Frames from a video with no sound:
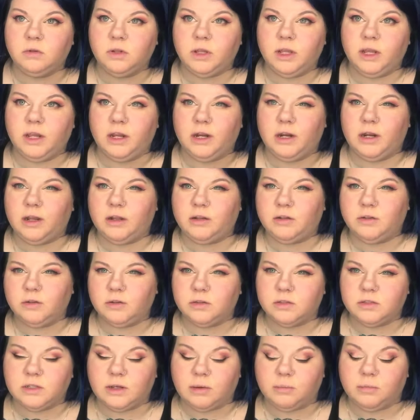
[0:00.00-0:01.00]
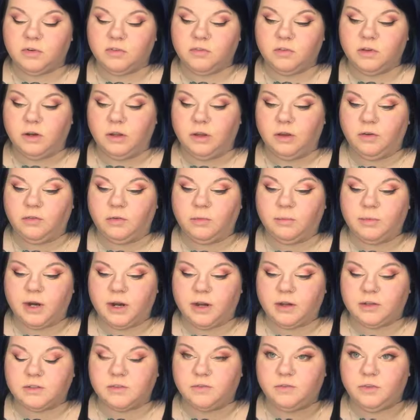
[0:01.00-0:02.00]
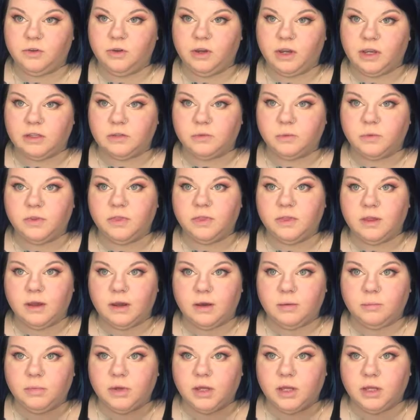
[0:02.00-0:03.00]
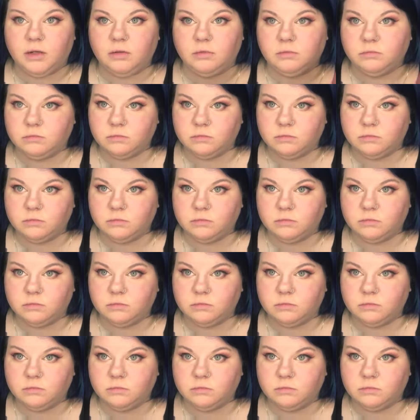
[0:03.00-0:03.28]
and I'll do a separate video for brows if you guys want that, but